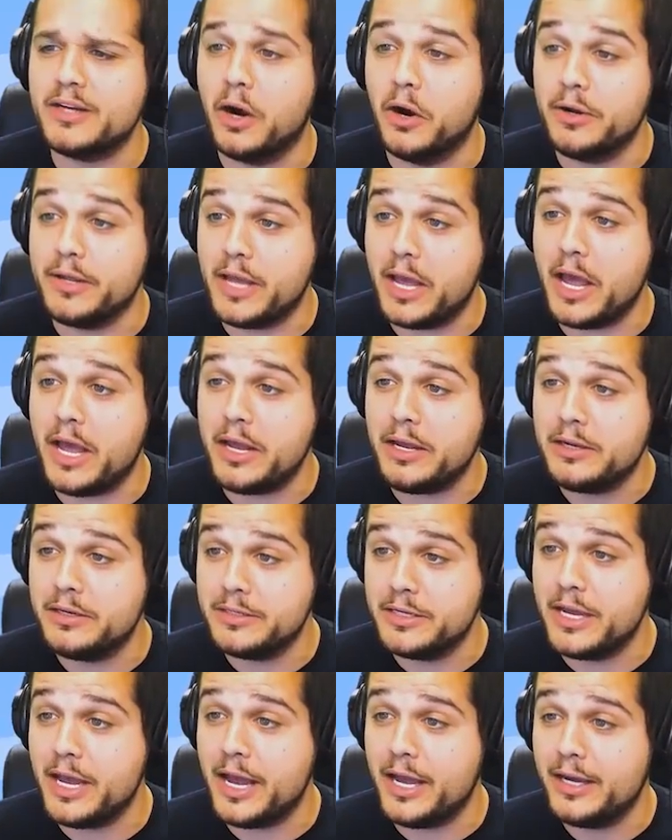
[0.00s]
Oh yeah,
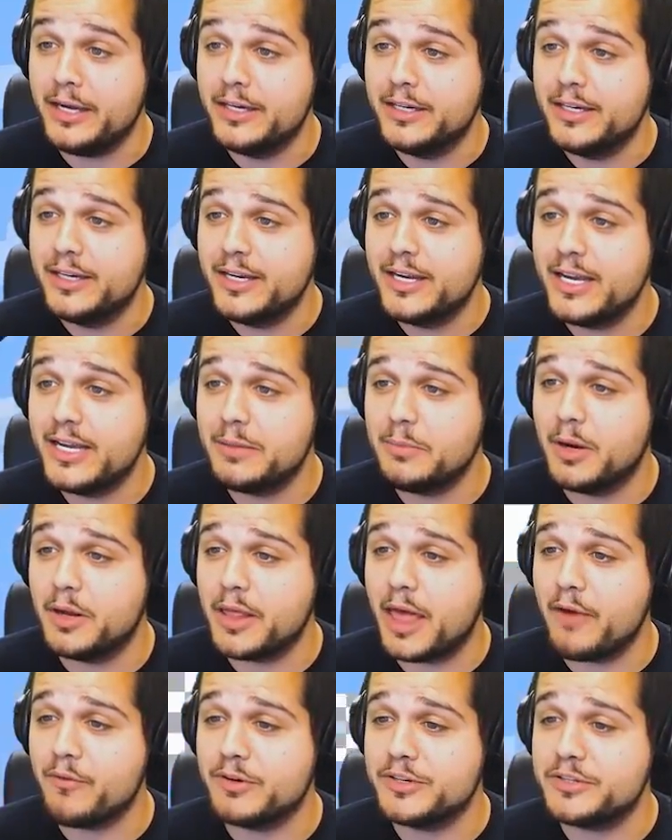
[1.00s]
yeah. Hit him on
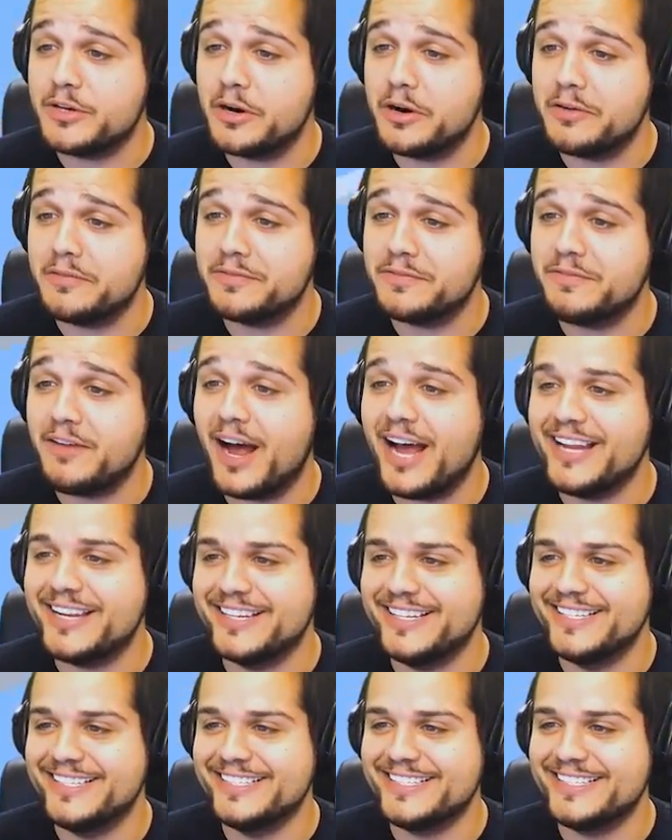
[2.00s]
that return fire.